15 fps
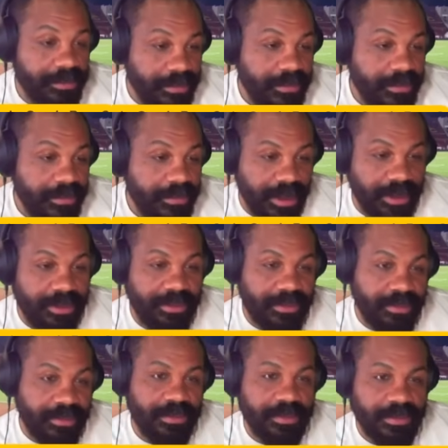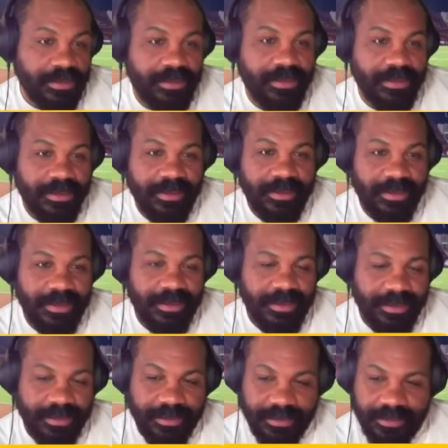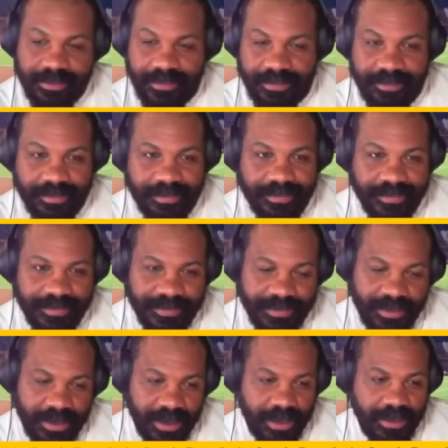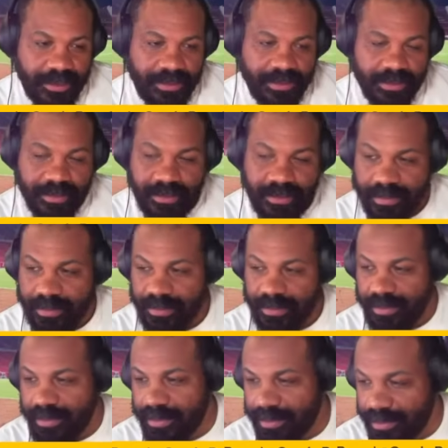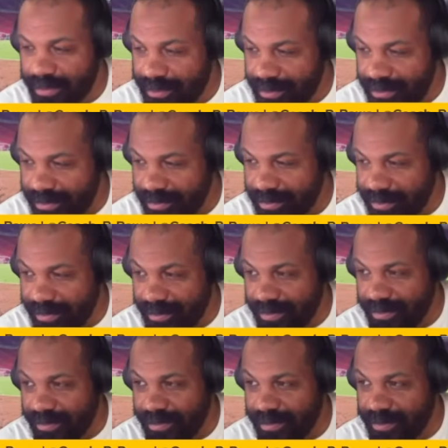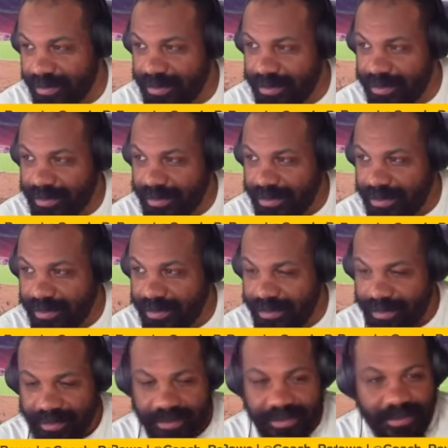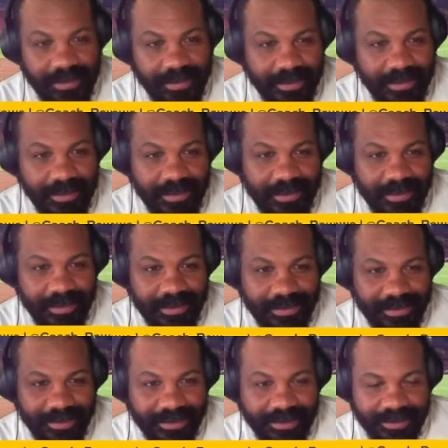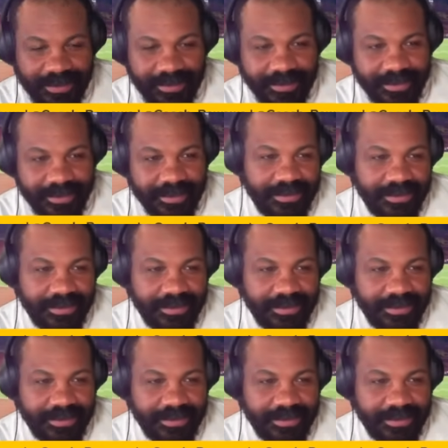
(silent)